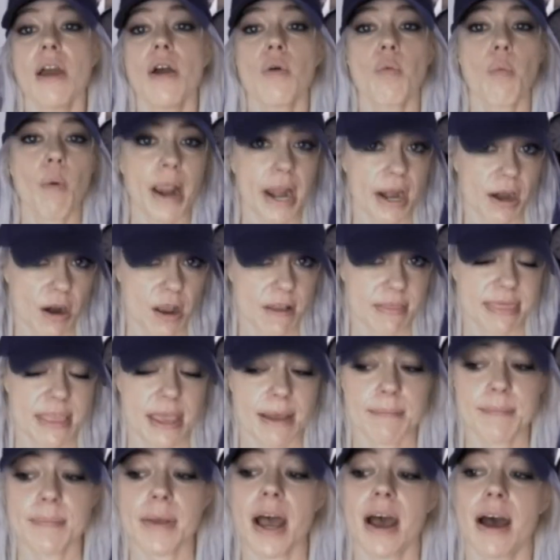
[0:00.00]
wear on
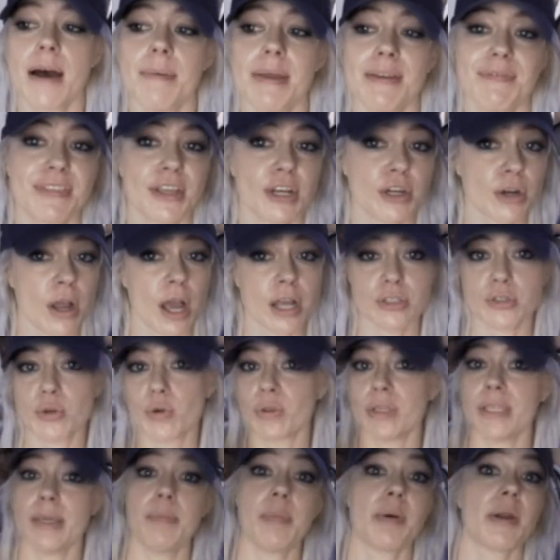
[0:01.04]
them if they're not
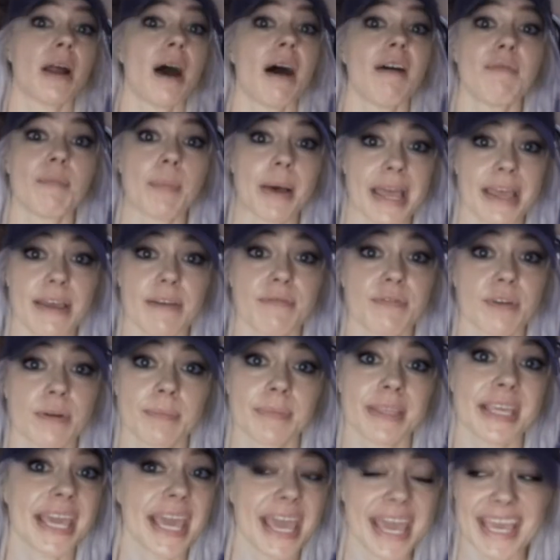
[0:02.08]
totally put off by it from
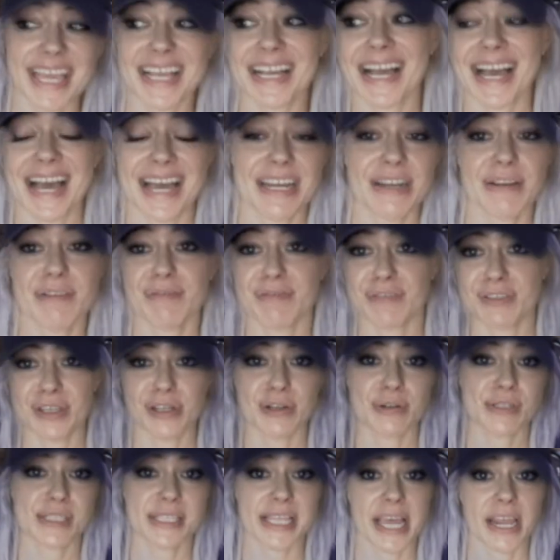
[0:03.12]
the gate and kind of, you
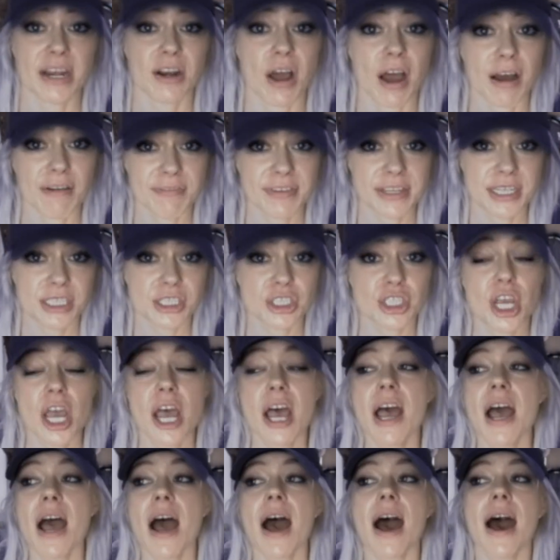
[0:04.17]
know, standoffish.
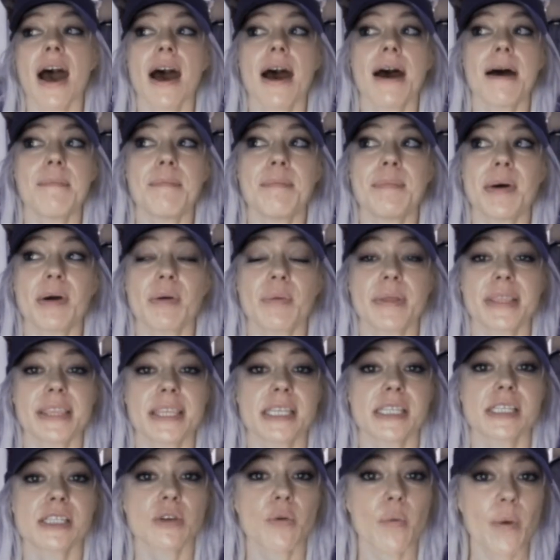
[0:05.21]
But with
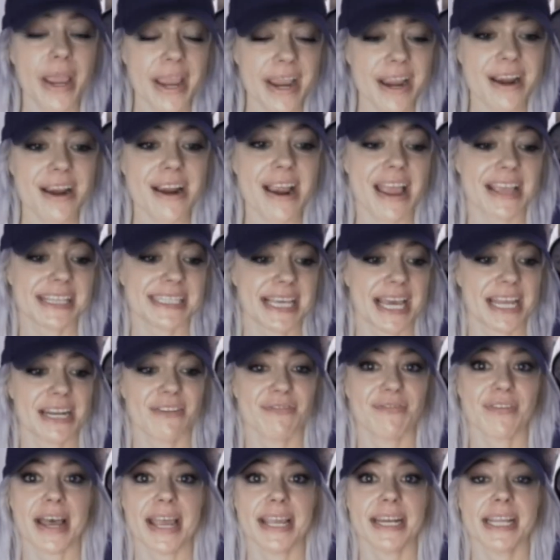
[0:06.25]
the square, I tend
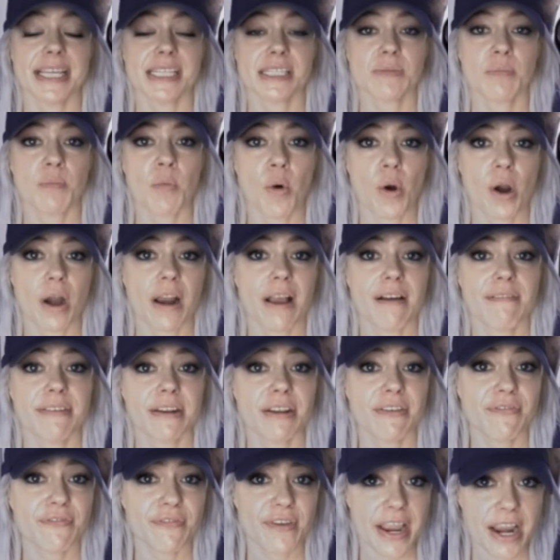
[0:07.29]
to find it's more of an
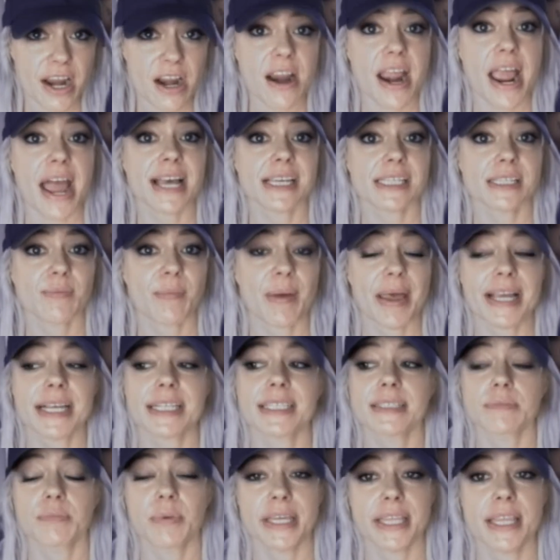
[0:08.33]
affair
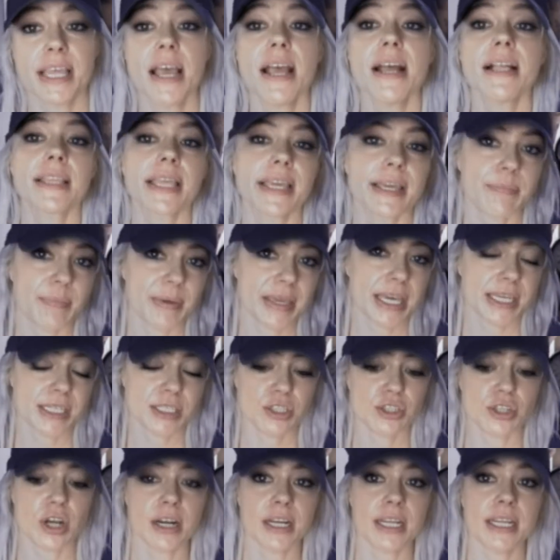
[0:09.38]
aspect, with like,
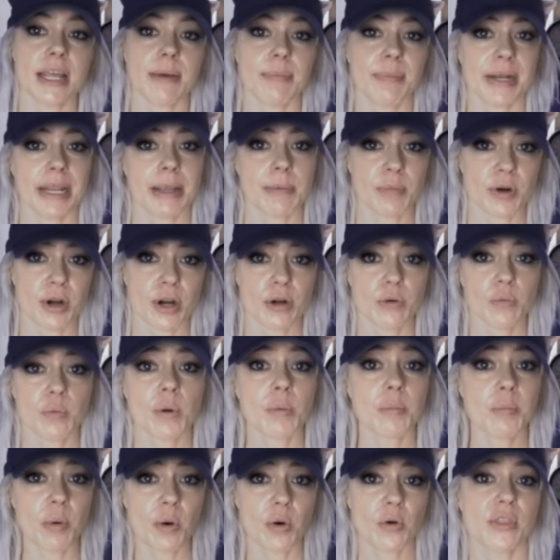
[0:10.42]
because Johnny Depp and Amber Heard were
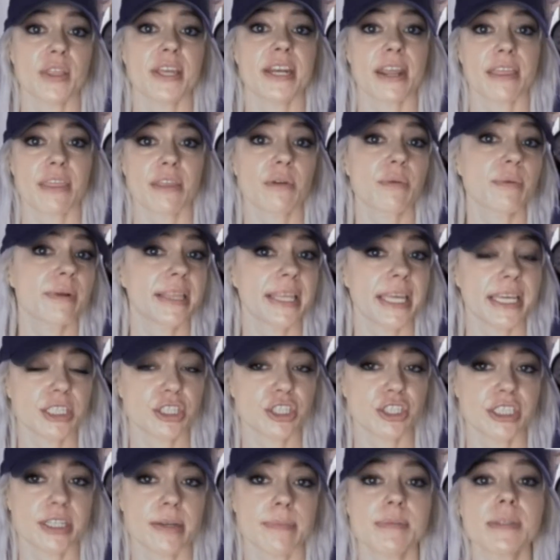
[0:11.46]
both in other
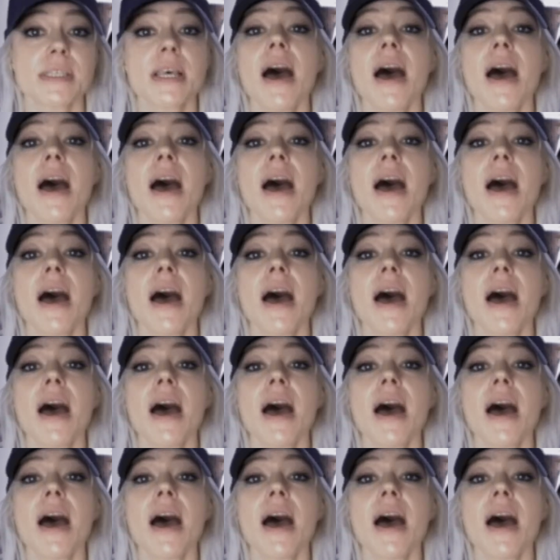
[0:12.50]
relationships.